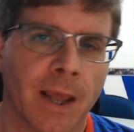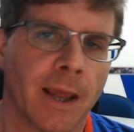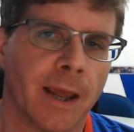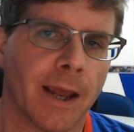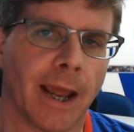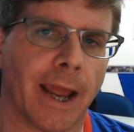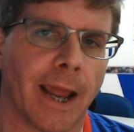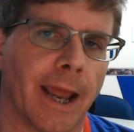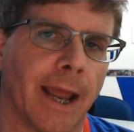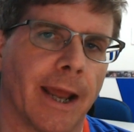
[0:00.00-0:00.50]

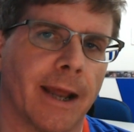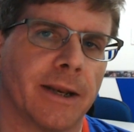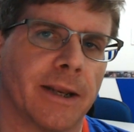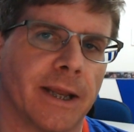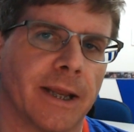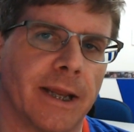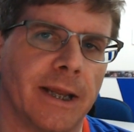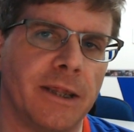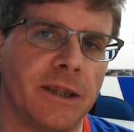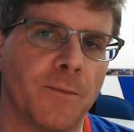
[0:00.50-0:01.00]
And
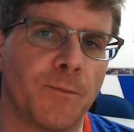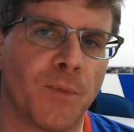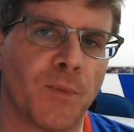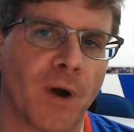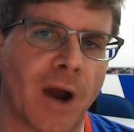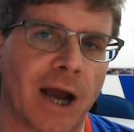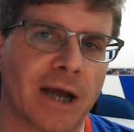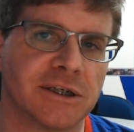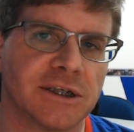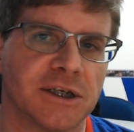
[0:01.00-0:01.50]
in the
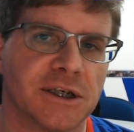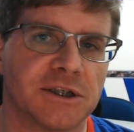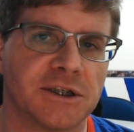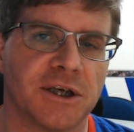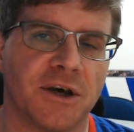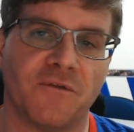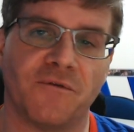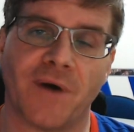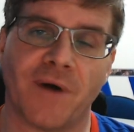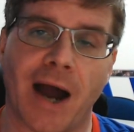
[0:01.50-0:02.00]
process
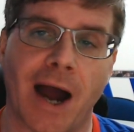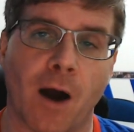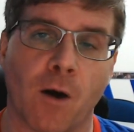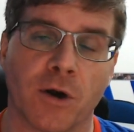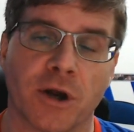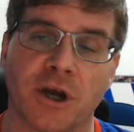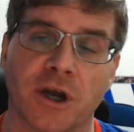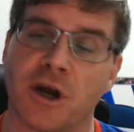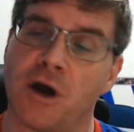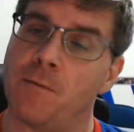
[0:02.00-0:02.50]
of
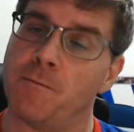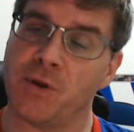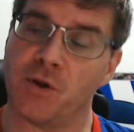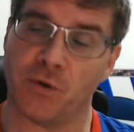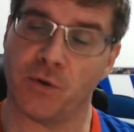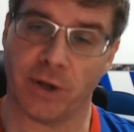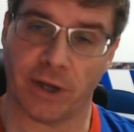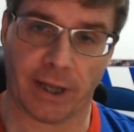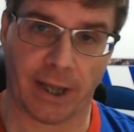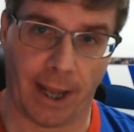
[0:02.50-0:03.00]
our
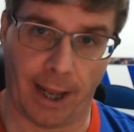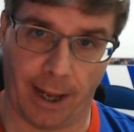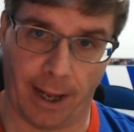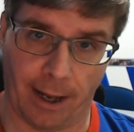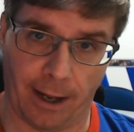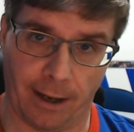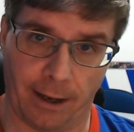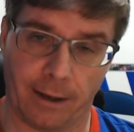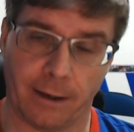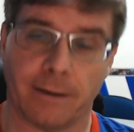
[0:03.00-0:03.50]

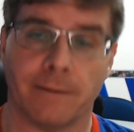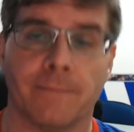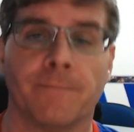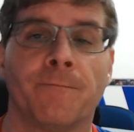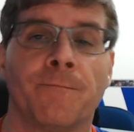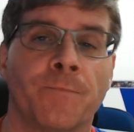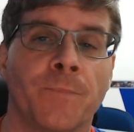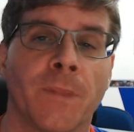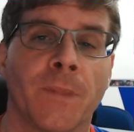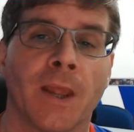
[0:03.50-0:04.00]
communique,
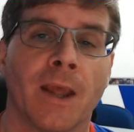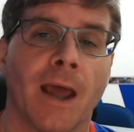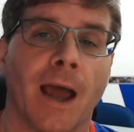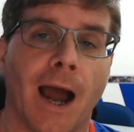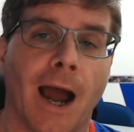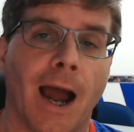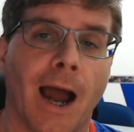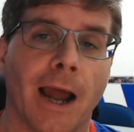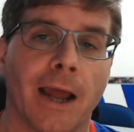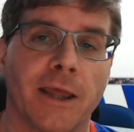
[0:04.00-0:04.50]

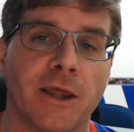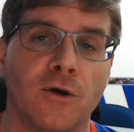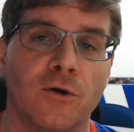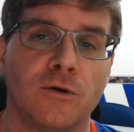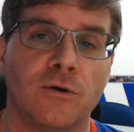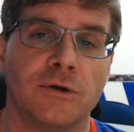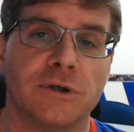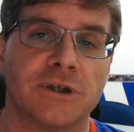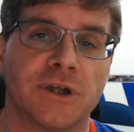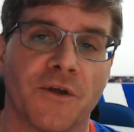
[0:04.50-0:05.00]
I
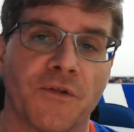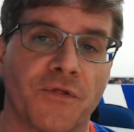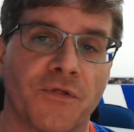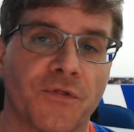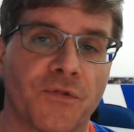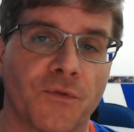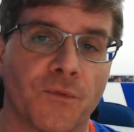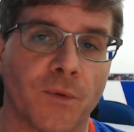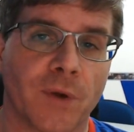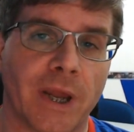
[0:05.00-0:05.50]
used
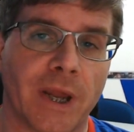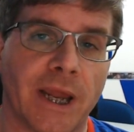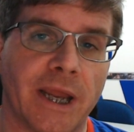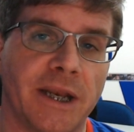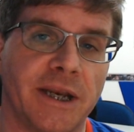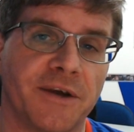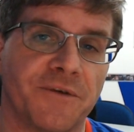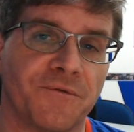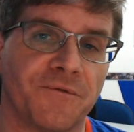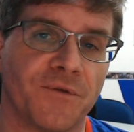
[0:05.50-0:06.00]
three
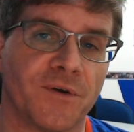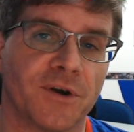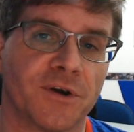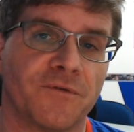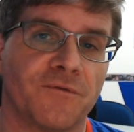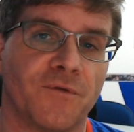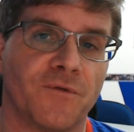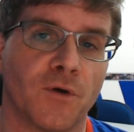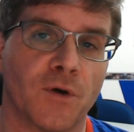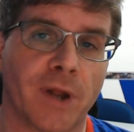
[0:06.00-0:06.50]
different
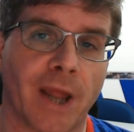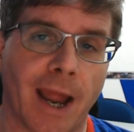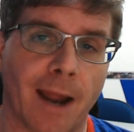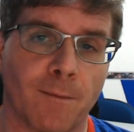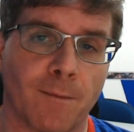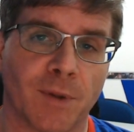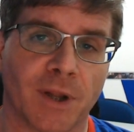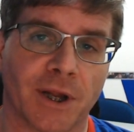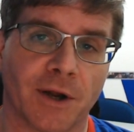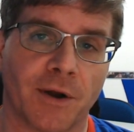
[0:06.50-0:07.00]

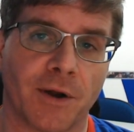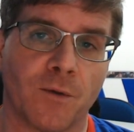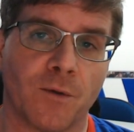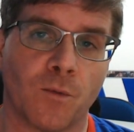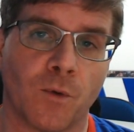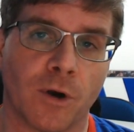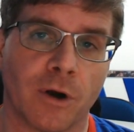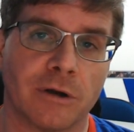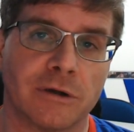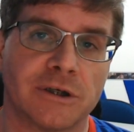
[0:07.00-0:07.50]
vocabulary
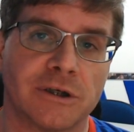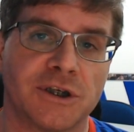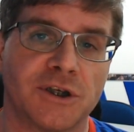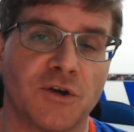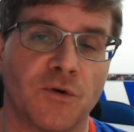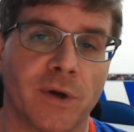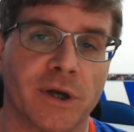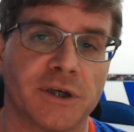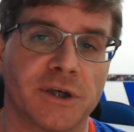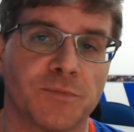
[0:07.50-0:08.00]
words
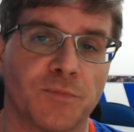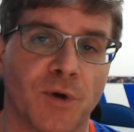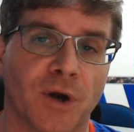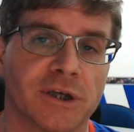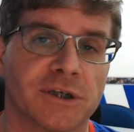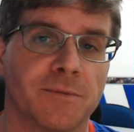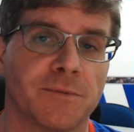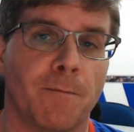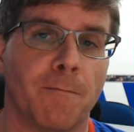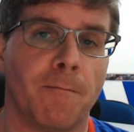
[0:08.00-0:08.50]
to
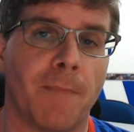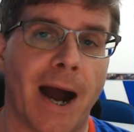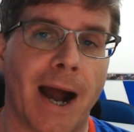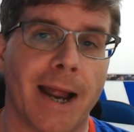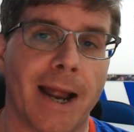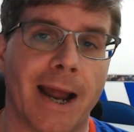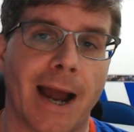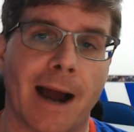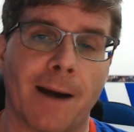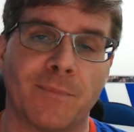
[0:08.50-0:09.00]
express
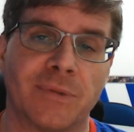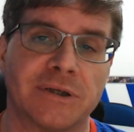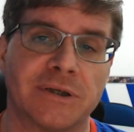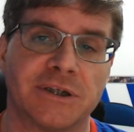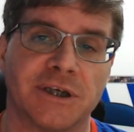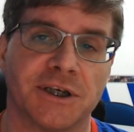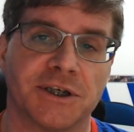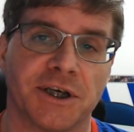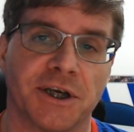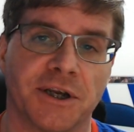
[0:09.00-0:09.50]
my
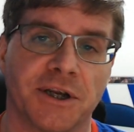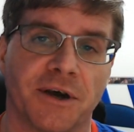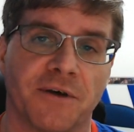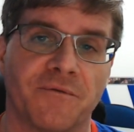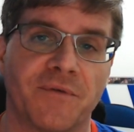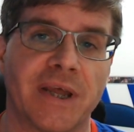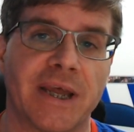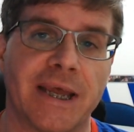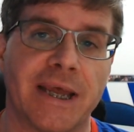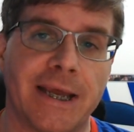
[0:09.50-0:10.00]
opposition
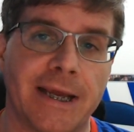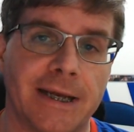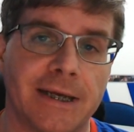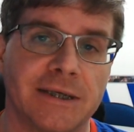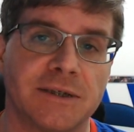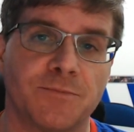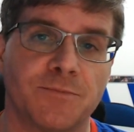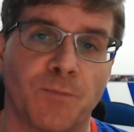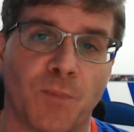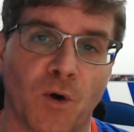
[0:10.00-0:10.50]
of
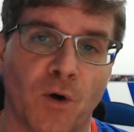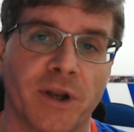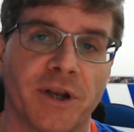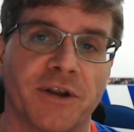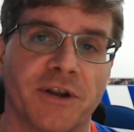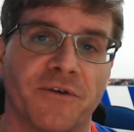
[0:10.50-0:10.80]
his point of